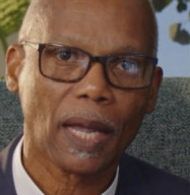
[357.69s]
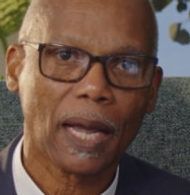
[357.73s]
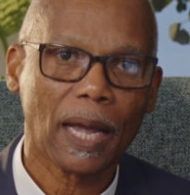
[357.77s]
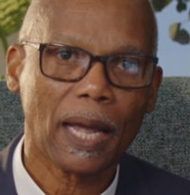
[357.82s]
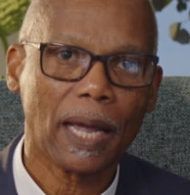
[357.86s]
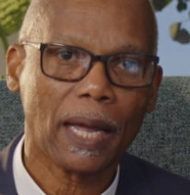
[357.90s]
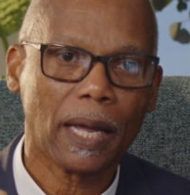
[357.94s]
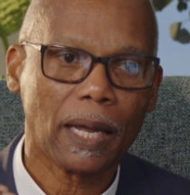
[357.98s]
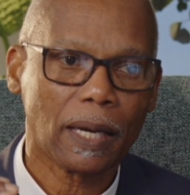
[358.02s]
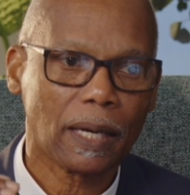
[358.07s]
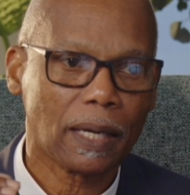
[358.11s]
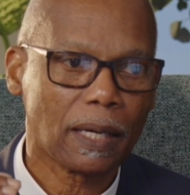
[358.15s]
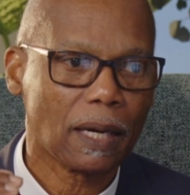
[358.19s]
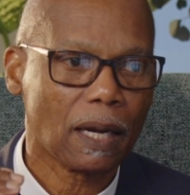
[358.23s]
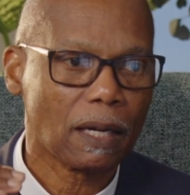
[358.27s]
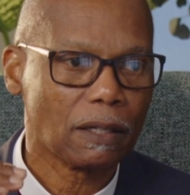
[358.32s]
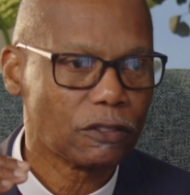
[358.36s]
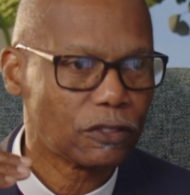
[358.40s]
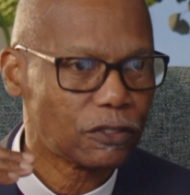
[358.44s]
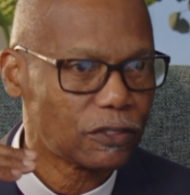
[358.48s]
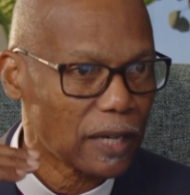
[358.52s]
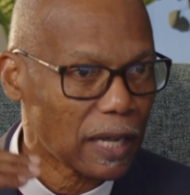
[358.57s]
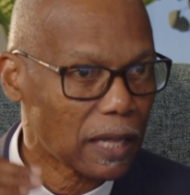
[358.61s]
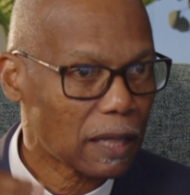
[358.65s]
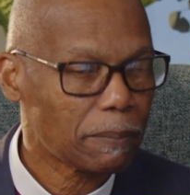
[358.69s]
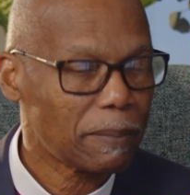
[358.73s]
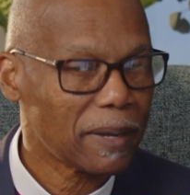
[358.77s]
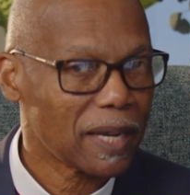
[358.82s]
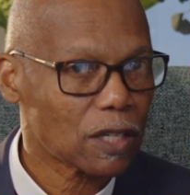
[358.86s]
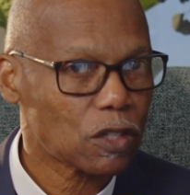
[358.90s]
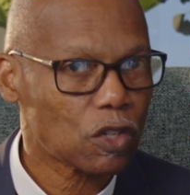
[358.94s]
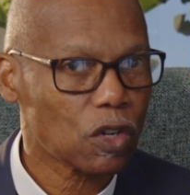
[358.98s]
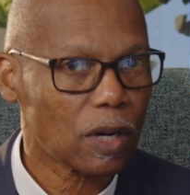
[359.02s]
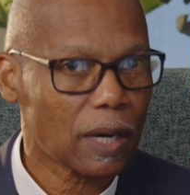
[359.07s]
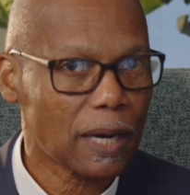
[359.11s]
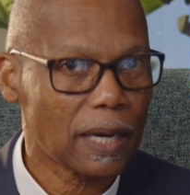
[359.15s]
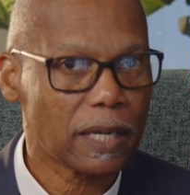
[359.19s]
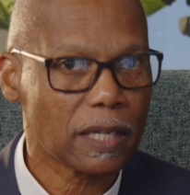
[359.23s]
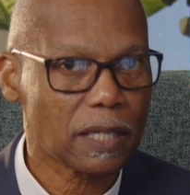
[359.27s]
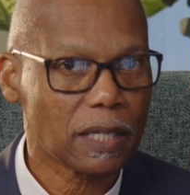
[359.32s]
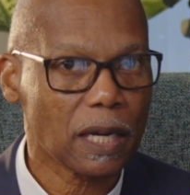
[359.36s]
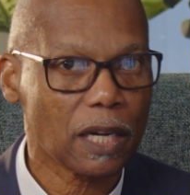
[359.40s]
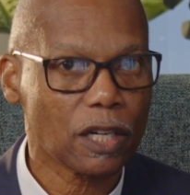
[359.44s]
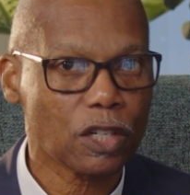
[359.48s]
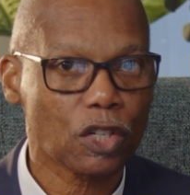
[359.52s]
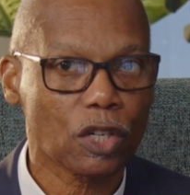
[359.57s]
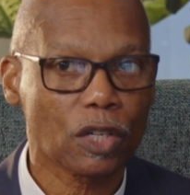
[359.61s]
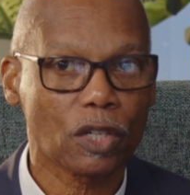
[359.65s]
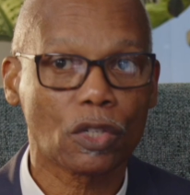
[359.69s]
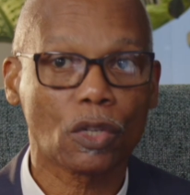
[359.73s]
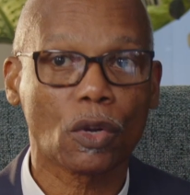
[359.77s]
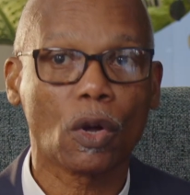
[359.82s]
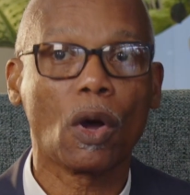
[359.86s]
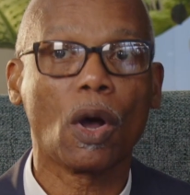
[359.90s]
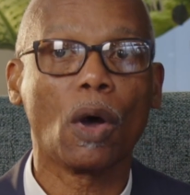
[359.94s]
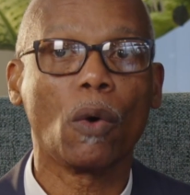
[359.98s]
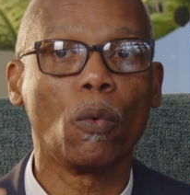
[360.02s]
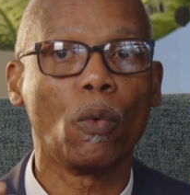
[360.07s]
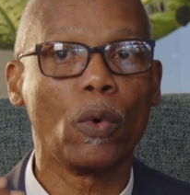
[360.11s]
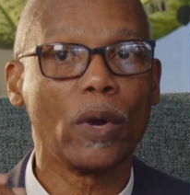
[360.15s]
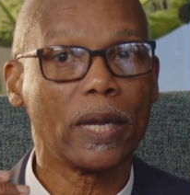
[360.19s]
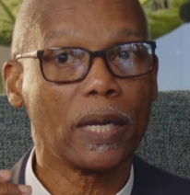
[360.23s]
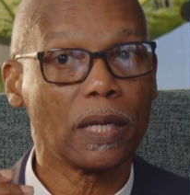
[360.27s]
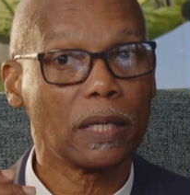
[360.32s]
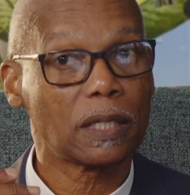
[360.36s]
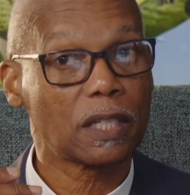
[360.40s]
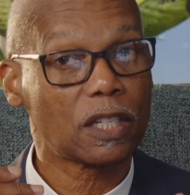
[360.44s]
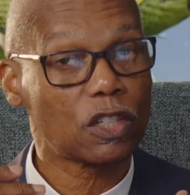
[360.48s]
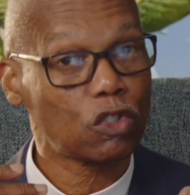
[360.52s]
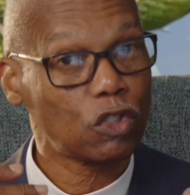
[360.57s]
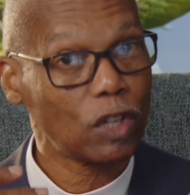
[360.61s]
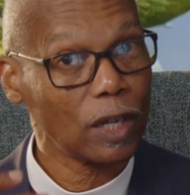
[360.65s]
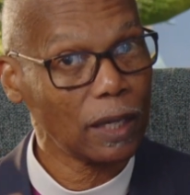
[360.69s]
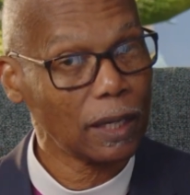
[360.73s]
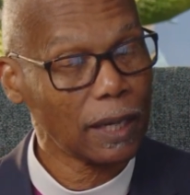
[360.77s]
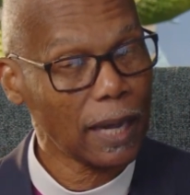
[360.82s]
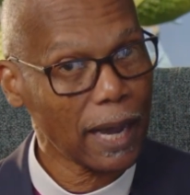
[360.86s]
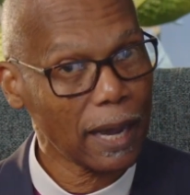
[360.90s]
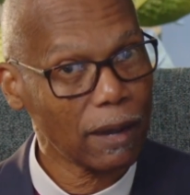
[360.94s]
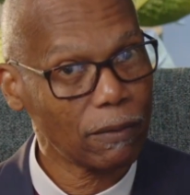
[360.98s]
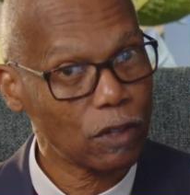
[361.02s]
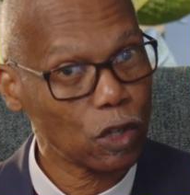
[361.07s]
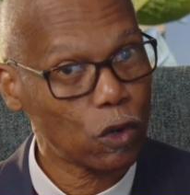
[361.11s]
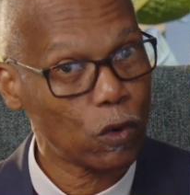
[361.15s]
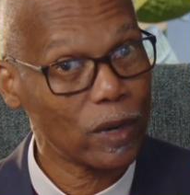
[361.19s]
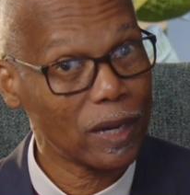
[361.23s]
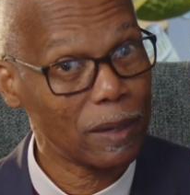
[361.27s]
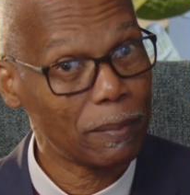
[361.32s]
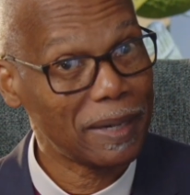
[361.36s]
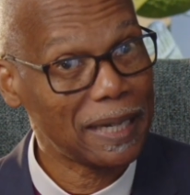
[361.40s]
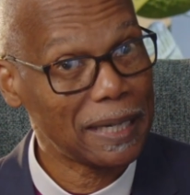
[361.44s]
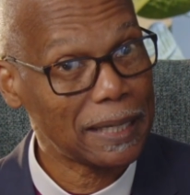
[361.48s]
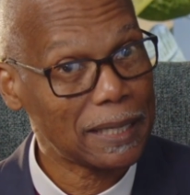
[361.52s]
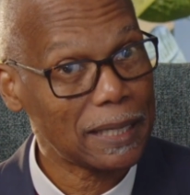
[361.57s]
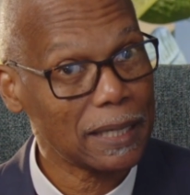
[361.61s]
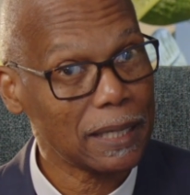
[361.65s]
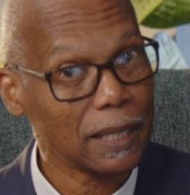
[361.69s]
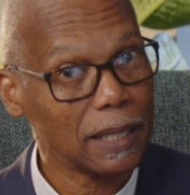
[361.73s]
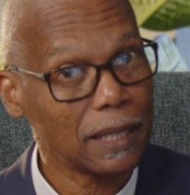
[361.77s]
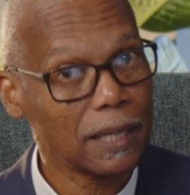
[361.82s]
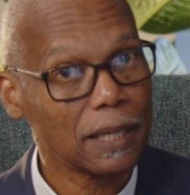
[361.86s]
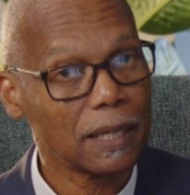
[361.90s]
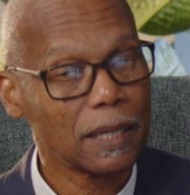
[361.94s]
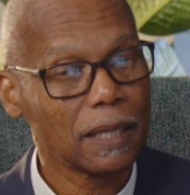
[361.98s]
And faith-based organizations, we still have the credibility